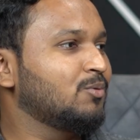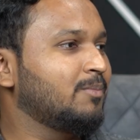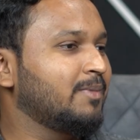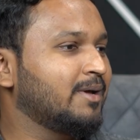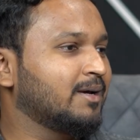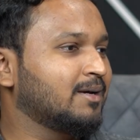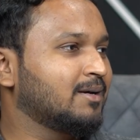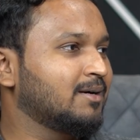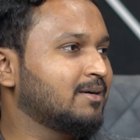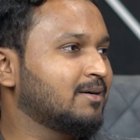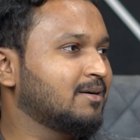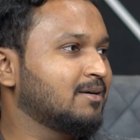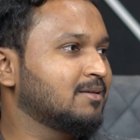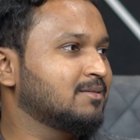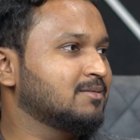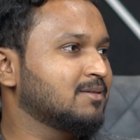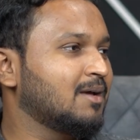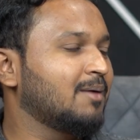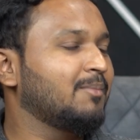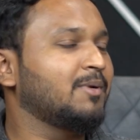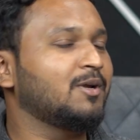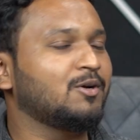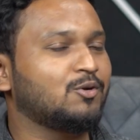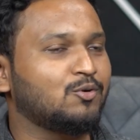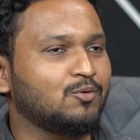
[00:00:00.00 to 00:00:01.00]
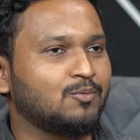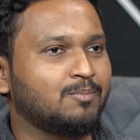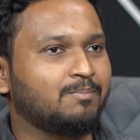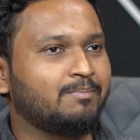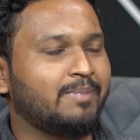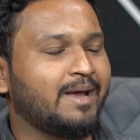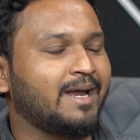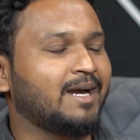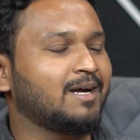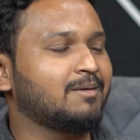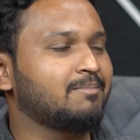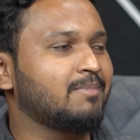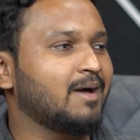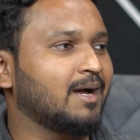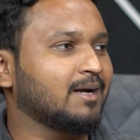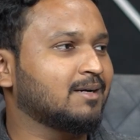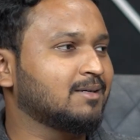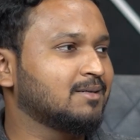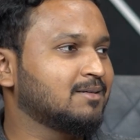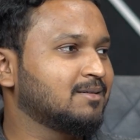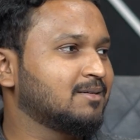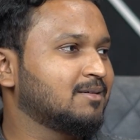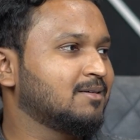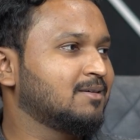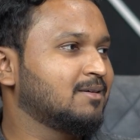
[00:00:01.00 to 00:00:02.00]
to make return. To pay it back.
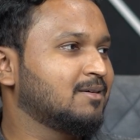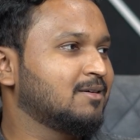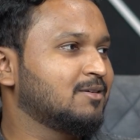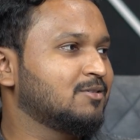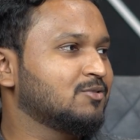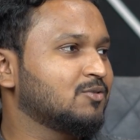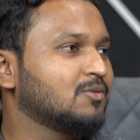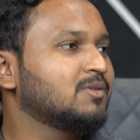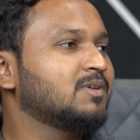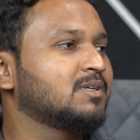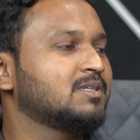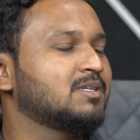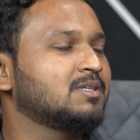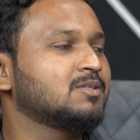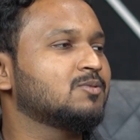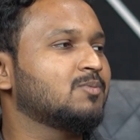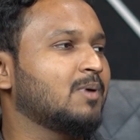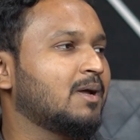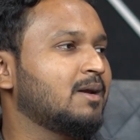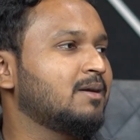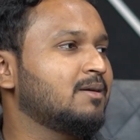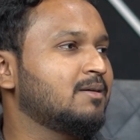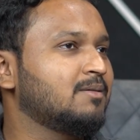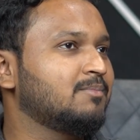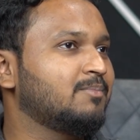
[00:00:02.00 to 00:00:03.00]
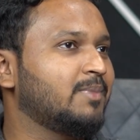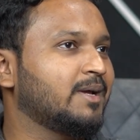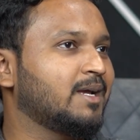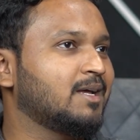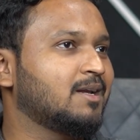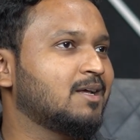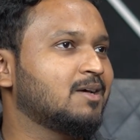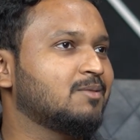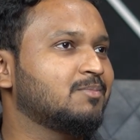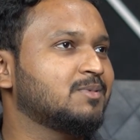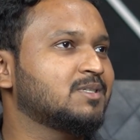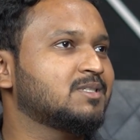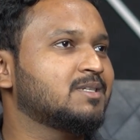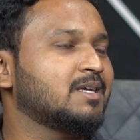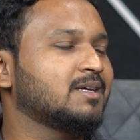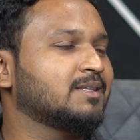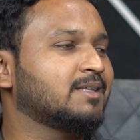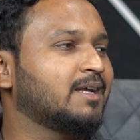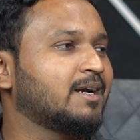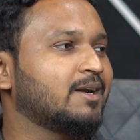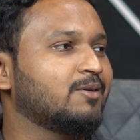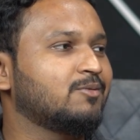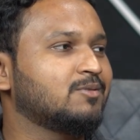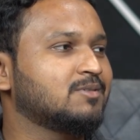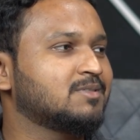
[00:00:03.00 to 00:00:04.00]
So this is one beginner mistake
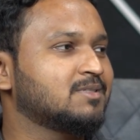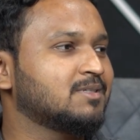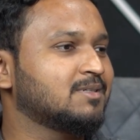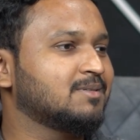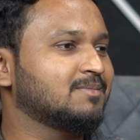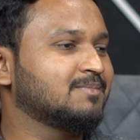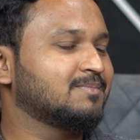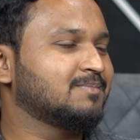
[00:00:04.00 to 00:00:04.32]
that I would say.